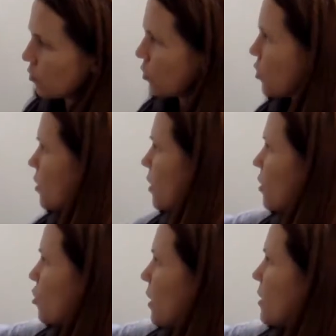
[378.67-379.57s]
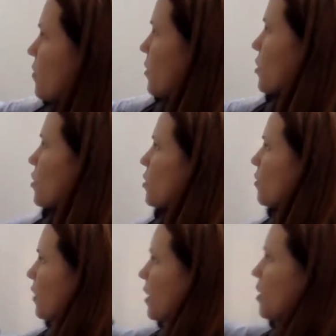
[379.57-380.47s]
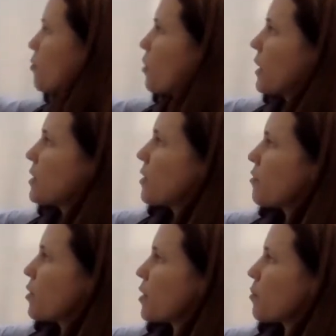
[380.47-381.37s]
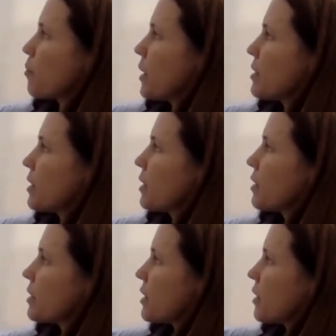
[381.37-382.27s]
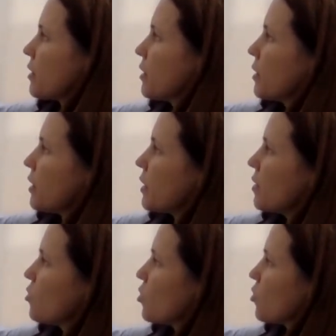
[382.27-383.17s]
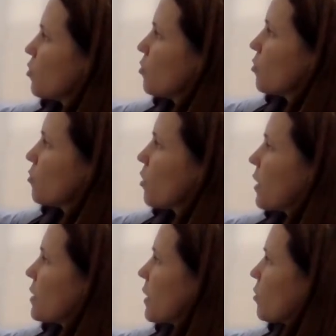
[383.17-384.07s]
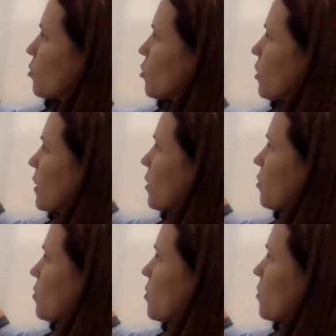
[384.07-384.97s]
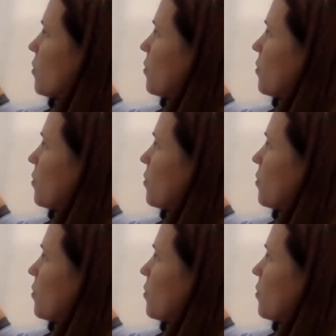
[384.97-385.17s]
using a transverse survey, it breaks everything basically down into right angled triangles.